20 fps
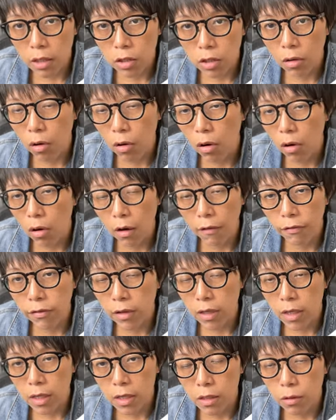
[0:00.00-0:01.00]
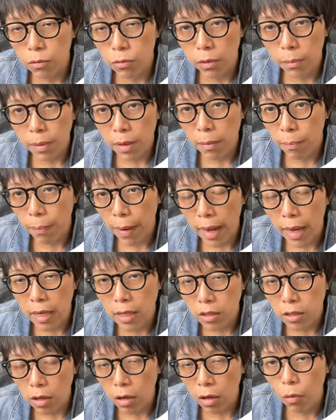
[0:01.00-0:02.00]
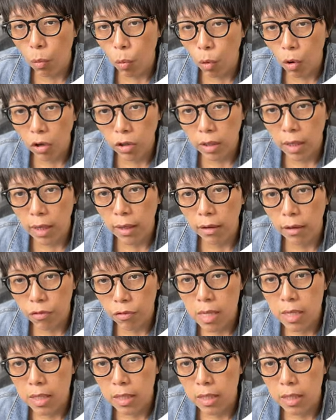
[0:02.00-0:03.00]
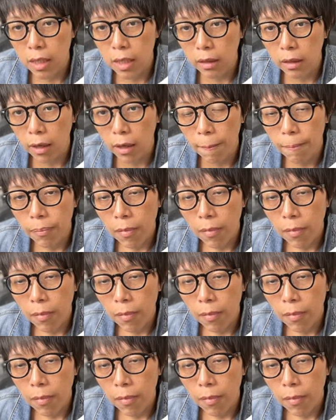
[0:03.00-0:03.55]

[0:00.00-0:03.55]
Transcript: So all of these will be based on wash and rinse signal.